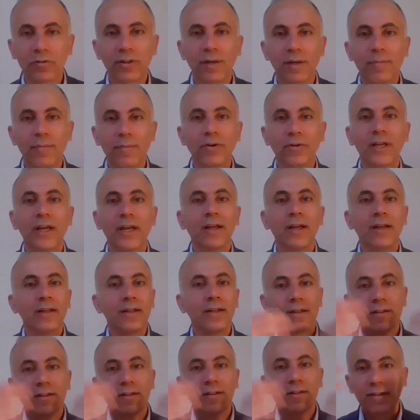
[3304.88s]
because Lebanon,
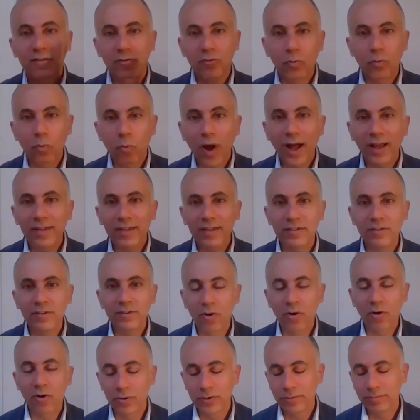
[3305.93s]
that was
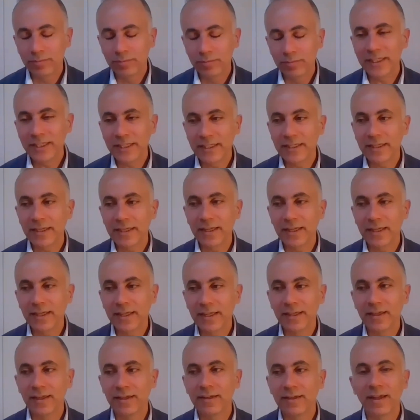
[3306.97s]
known being
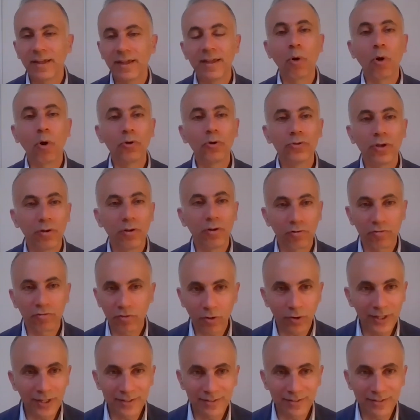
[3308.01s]
a, a model
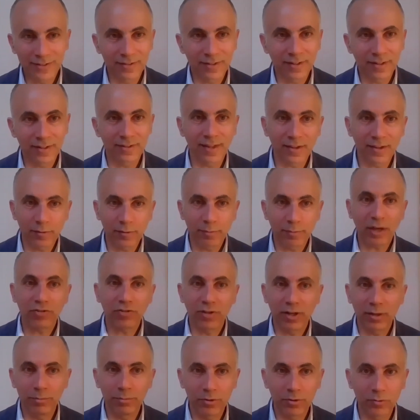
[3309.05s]
of coexistence, and
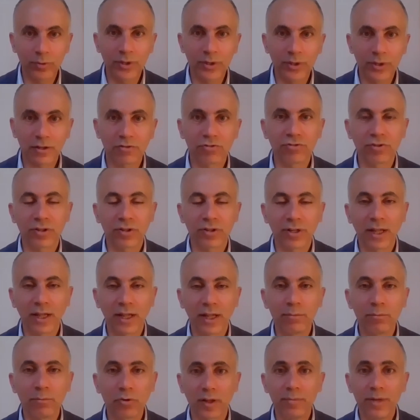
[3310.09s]
especially between Christian
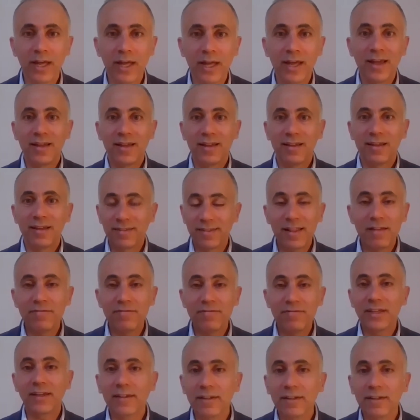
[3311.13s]
and Muslim, is
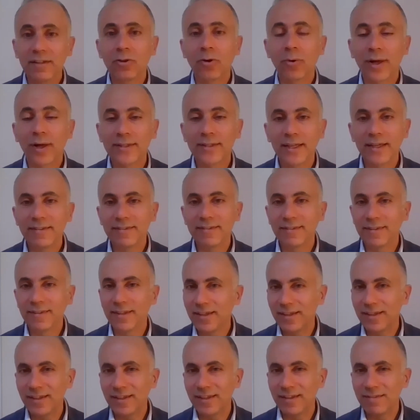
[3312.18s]
living nowadays
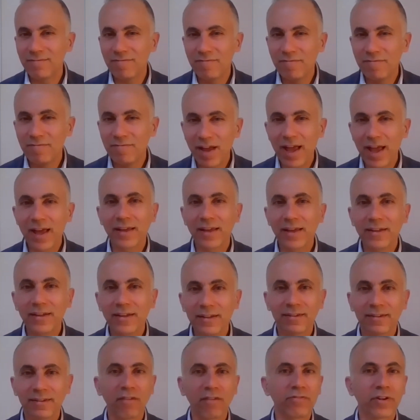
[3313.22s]
a, a
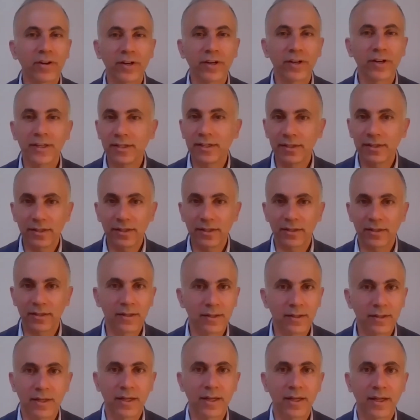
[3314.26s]
very suffering
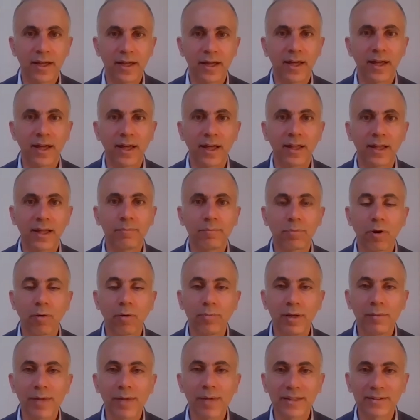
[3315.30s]
uh, and
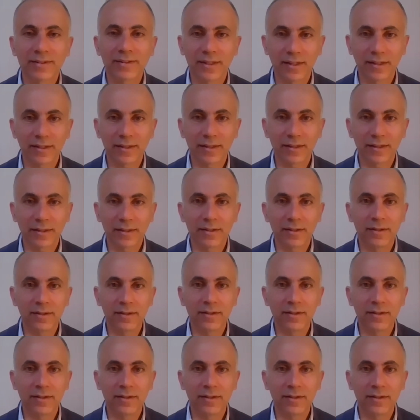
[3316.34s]
problematic uh,